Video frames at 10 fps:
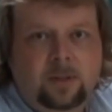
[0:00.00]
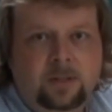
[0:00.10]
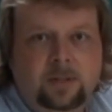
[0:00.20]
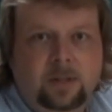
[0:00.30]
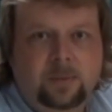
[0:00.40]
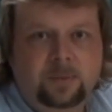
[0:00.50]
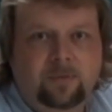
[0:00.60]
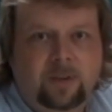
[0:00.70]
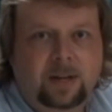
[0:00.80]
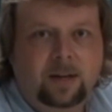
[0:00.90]
He said it was
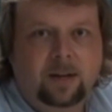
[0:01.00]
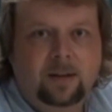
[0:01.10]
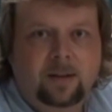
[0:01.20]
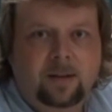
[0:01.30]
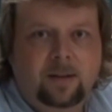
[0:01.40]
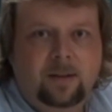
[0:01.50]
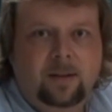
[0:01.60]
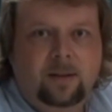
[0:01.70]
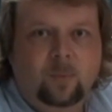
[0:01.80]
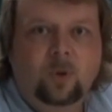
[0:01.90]
fake.
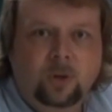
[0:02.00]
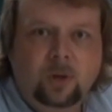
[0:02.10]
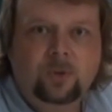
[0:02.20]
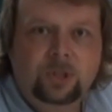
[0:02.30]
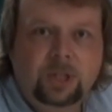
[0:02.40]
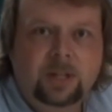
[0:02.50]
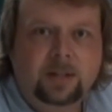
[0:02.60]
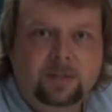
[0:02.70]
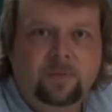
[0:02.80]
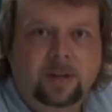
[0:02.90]
Well, no shit,
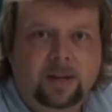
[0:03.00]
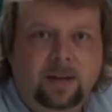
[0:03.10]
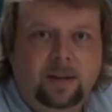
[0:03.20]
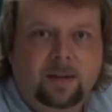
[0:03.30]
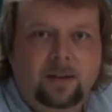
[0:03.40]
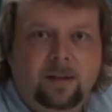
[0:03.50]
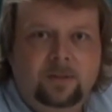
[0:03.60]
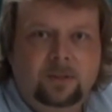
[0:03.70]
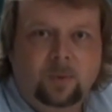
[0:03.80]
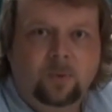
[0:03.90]
it's fake.
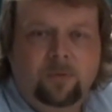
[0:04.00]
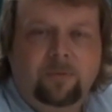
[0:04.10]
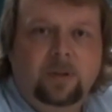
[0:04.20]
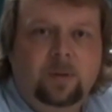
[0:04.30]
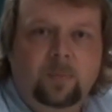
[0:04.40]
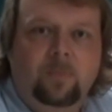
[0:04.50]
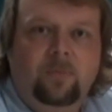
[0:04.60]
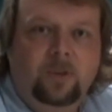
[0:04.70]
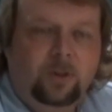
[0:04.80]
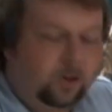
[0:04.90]
So were the Fender,
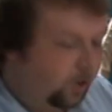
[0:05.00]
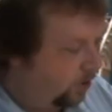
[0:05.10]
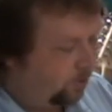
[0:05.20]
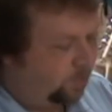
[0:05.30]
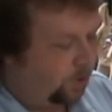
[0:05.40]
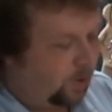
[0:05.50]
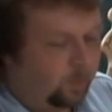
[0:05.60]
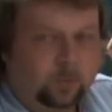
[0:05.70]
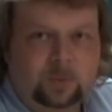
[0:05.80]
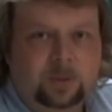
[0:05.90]
Fender Custom
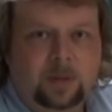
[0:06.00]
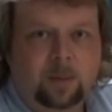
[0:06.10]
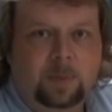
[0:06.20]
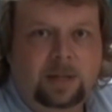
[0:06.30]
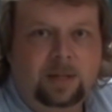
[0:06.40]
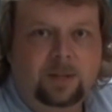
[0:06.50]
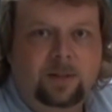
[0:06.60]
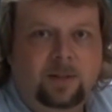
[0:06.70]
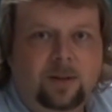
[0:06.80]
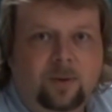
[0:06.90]
Shop ones. I mean,
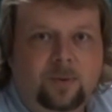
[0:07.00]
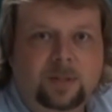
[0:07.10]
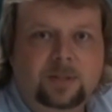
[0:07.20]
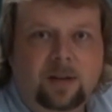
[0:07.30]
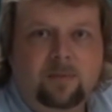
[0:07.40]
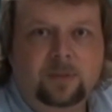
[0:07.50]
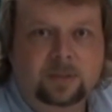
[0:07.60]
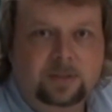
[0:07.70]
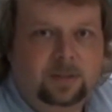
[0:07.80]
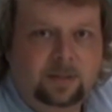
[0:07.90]
you know, it's
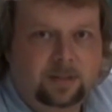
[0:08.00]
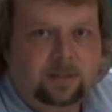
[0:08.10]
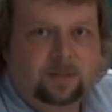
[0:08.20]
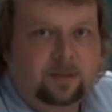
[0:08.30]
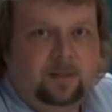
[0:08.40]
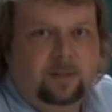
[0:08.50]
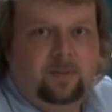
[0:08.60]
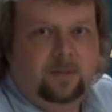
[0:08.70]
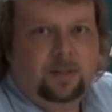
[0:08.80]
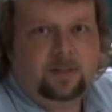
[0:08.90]
obvious. That's
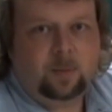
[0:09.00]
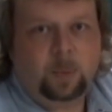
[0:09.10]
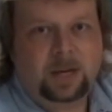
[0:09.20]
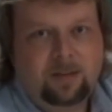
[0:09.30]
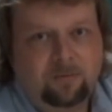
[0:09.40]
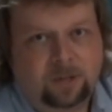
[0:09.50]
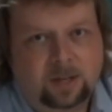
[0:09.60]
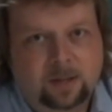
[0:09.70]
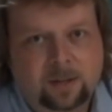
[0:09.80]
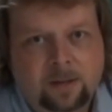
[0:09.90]
It's a Peavey.